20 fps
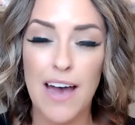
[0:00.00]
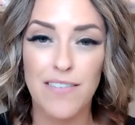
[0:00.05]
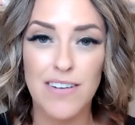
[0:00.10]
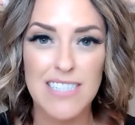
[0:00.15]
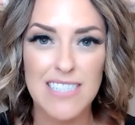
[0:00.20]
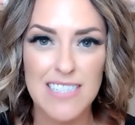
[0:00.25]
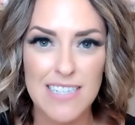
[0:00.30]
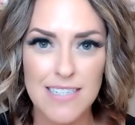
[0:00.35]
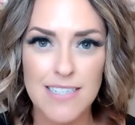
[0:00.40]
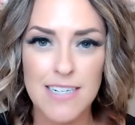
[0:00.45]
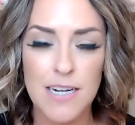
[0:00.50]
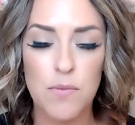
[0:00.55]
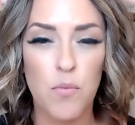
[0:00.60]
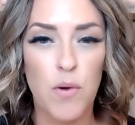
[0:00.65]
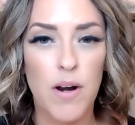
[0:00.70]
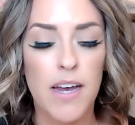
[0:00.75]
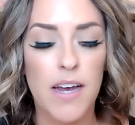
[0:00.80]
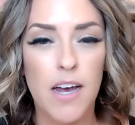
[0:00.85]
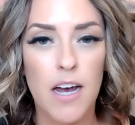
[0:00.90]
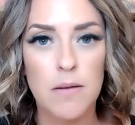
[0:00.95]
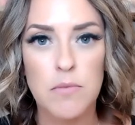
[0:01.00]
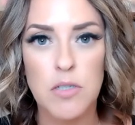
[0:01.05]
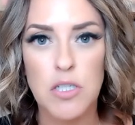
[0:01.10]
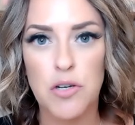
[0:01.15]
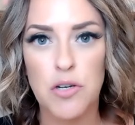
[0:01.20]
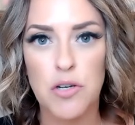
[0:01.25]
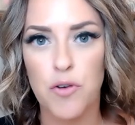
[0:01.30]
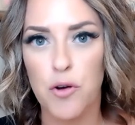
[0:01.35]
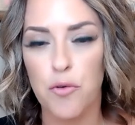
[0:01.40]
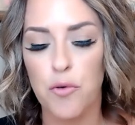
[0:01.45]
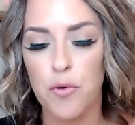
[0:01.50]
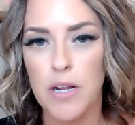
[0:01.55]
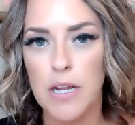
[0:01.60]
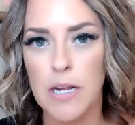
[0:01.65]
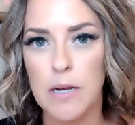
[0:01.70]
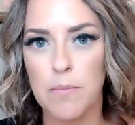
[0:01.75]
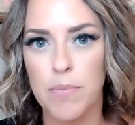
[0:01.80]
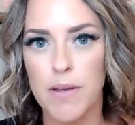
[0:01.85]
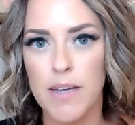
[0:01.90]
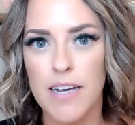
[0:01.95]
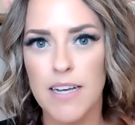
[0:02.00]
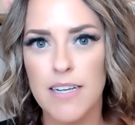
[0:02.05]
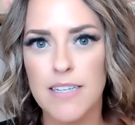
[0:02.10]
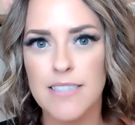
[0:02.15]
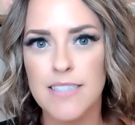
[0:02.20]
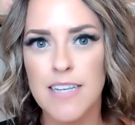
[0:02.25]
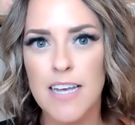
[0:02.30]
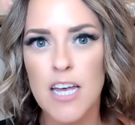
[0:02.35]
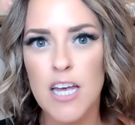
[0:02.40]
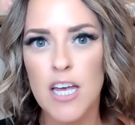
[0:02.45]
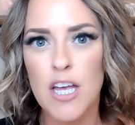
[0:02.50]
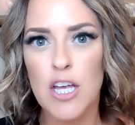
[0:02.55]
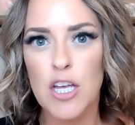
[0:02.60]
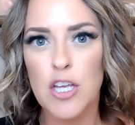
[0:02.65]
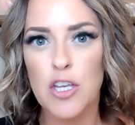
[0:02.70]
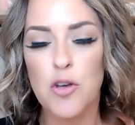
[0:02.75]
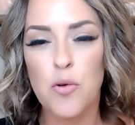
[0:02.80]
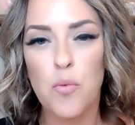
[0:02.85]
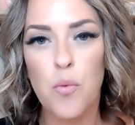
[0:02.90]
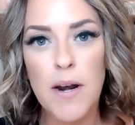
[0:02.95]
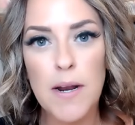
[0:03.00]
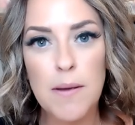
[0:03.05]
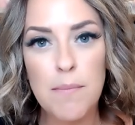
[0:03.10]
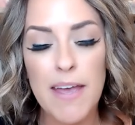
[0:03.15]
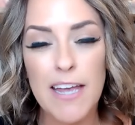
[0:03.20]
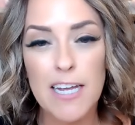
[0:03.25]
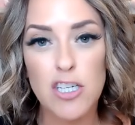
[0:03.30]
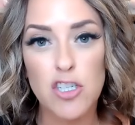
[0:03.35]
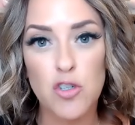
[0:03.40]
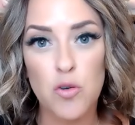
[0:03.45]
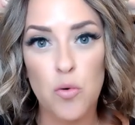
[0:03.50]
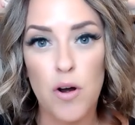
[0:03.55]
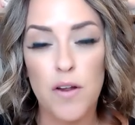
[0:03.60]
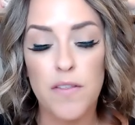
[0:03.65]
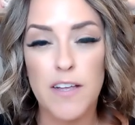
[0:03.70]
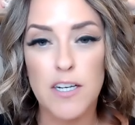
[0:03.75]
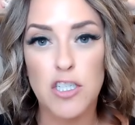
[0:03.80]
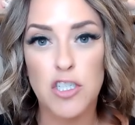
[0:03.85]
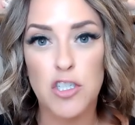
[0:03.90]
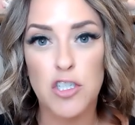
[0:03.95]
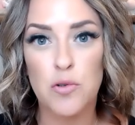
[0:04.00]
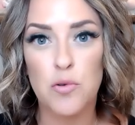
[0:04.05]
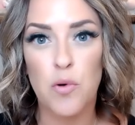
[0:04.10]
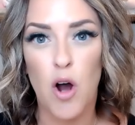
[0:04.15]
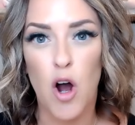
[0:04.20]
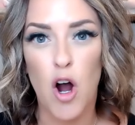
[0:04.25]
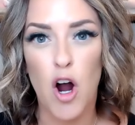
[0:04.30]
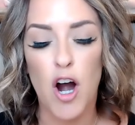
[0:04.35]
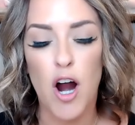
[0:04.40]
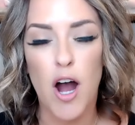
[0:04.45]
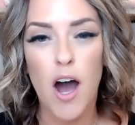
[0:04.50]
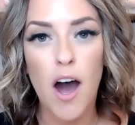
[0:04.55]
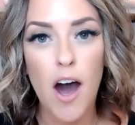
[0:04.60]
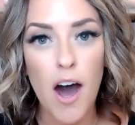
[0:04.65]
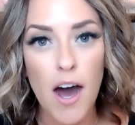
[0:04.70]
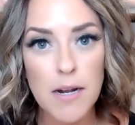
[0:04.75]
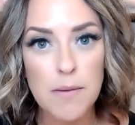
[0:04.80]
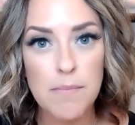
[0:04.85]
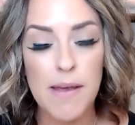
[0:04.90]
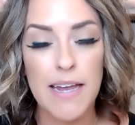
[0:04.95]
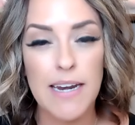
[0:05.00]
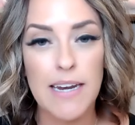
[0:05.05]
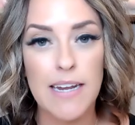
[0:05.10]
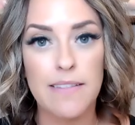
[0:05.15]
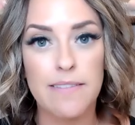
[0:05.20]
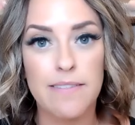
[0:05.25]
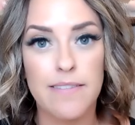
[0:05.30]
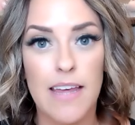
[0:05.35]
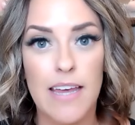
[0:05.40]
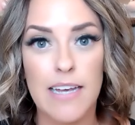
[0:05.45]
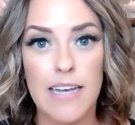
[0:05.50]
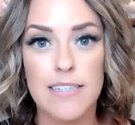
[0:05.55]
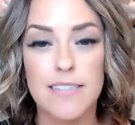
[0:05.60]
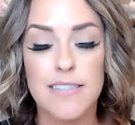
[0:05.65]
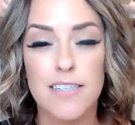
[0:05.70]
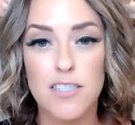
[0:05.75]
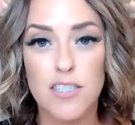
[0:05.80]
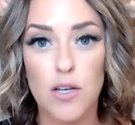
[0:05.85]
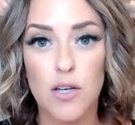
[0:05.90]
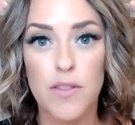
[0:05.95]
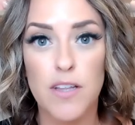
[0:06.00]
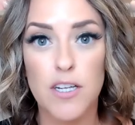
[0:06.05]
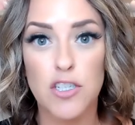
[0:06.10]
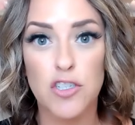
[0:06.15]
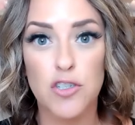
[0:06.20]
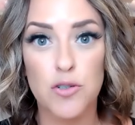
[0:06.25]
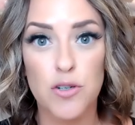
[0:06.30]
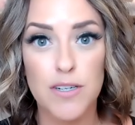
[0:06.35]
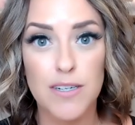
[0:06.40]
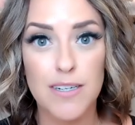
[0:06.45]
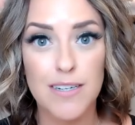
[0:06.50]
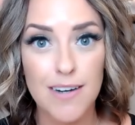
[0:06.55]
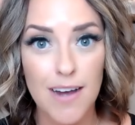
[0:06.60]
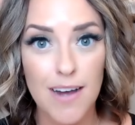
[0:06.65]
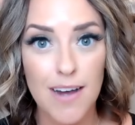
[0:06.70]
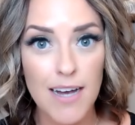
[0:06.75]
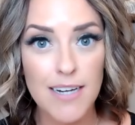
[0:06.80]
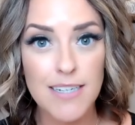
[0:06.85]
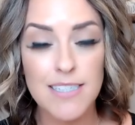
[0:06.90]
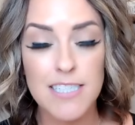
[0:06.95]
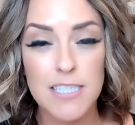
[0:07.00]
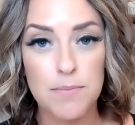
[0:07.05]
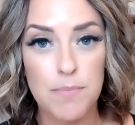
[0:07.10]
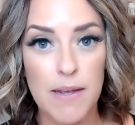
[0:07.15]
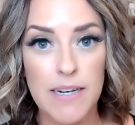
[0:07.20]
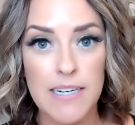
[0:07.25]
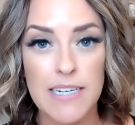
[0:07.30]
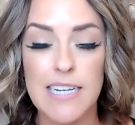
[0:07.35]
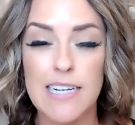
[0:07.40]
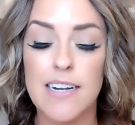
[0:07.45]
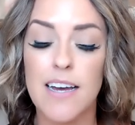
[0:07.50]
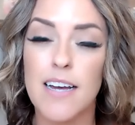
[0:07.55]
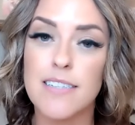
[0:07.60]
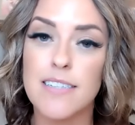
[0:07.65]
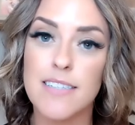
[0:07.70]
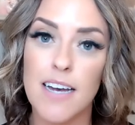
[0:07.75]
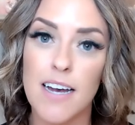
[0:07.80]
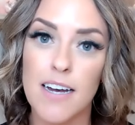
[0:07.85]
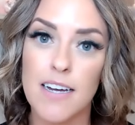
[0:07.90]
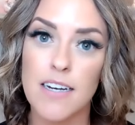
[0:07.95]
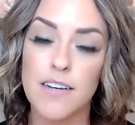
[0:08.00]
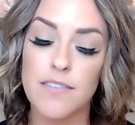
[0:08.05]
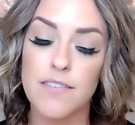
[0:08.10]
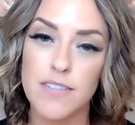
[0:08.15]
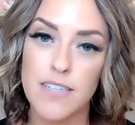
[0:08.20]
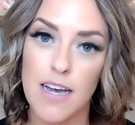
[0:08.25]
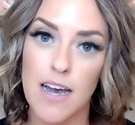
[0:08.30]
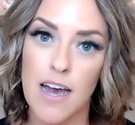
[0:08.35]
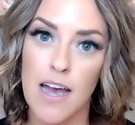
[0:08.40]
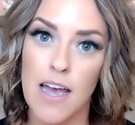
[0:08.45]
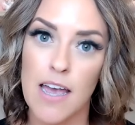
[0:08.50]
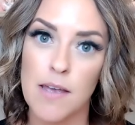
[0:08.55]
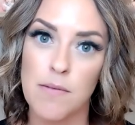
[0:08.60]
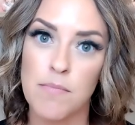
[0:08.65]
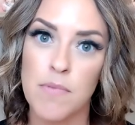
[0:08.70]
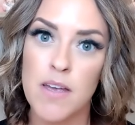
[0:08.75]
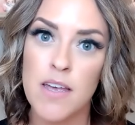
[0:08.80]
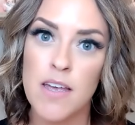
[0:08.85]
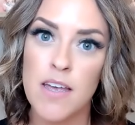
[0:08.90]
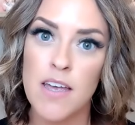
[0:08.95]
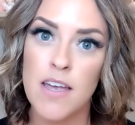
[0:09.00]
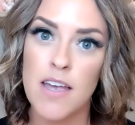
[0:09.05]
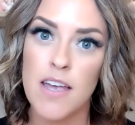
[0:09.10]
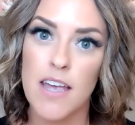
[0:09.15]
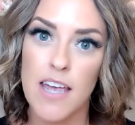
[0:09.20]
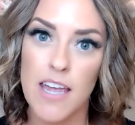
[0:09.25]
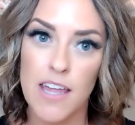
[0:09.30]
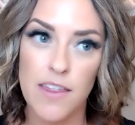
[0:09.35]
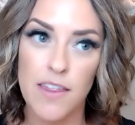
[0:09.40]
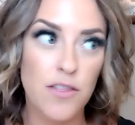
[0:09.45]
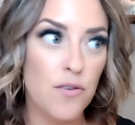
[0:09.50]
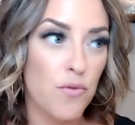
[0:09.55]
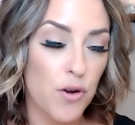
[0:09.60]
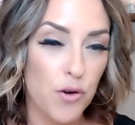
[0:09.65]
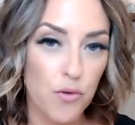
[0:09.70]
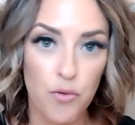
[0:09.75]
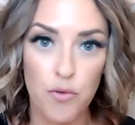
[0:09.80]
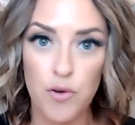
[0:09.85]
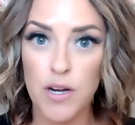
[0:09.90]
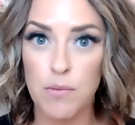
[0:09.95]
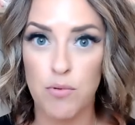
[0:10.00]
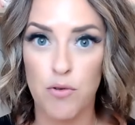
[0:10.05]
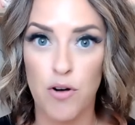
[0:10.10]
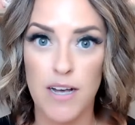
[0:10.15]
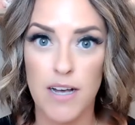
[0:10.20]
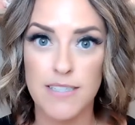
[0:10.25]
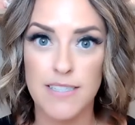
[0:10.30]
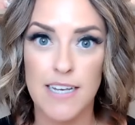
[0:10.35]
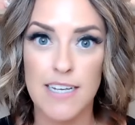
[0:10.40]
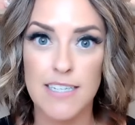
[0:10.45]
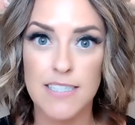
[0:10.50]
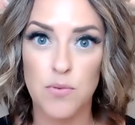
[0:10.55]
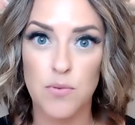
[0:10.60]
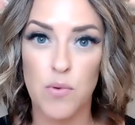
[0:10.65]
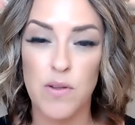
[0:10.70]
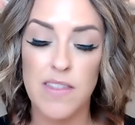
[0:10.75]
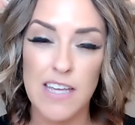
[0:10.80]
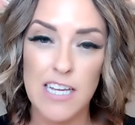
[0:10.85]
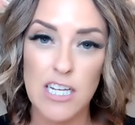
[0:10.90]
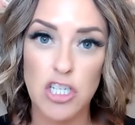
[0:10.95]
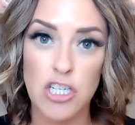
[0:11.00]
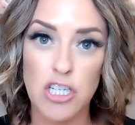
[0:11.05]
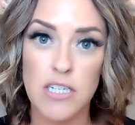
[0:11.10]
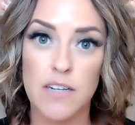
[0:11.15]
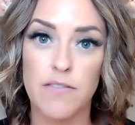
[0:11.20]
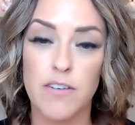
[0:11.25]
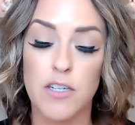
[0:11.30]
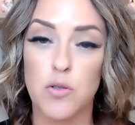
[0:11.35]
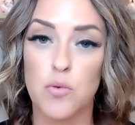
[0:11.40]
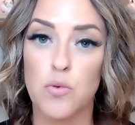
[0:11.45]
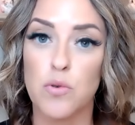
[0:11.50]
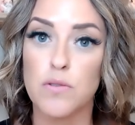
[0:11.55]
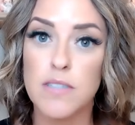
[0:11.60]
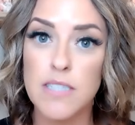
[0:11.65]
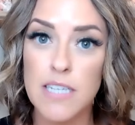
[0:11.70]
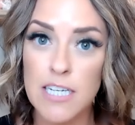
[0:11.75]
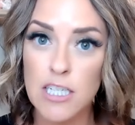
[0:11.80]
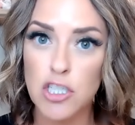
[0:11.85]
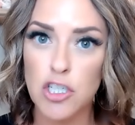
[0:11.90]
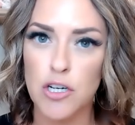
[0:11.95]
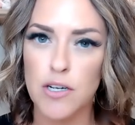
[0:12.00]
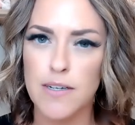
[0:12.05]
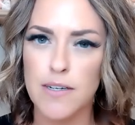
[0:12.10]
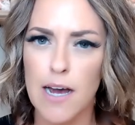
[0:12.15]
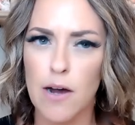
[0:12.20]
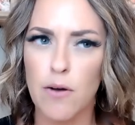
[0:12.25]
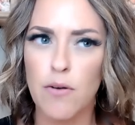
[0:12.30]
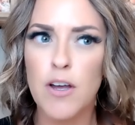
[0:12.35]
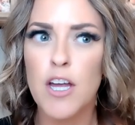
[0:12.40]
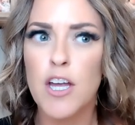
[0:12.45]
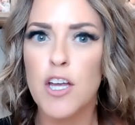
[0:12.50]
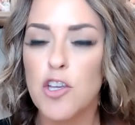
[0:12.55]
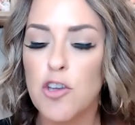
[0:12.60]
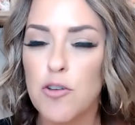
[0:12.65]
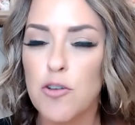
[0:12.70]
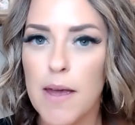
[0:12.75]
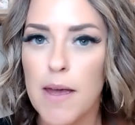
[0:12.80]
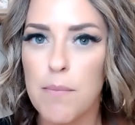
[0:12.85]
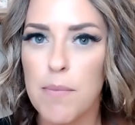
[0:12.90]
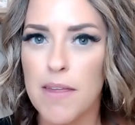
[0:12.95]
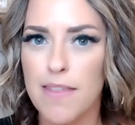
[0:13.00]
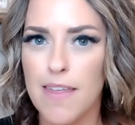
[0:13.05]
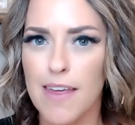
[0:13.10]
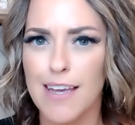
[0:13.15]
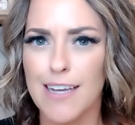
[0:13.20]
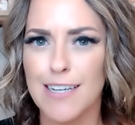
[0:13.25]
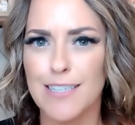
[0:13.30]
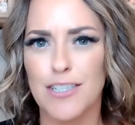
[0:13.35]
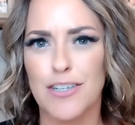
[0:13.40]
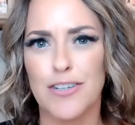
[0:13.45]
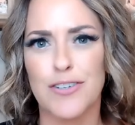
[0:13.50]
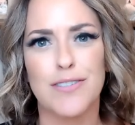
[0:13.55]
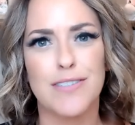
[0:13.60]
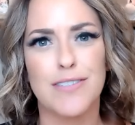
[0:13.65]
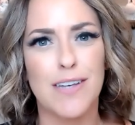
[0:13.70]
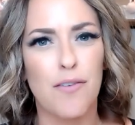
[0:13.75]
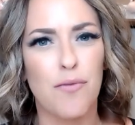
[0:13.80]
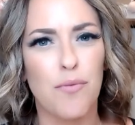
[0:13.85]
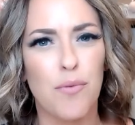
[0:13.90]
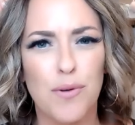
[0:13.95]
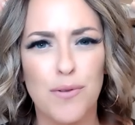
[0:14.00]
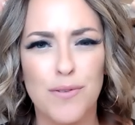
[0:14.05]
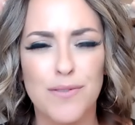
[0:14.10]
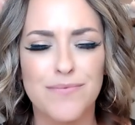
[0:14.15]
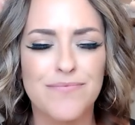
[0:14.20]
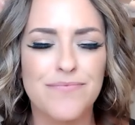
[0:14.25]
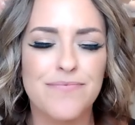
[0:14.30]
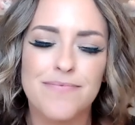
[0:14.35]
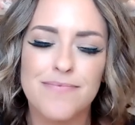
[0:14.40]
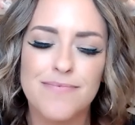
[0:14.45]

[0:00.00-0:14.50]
have a system when it comes to recruiting because you want to make sure that you are automating things so that you're not spending a ton of time in the recruiting process with each individual teacher. Now, you may be thinking to yourself, well,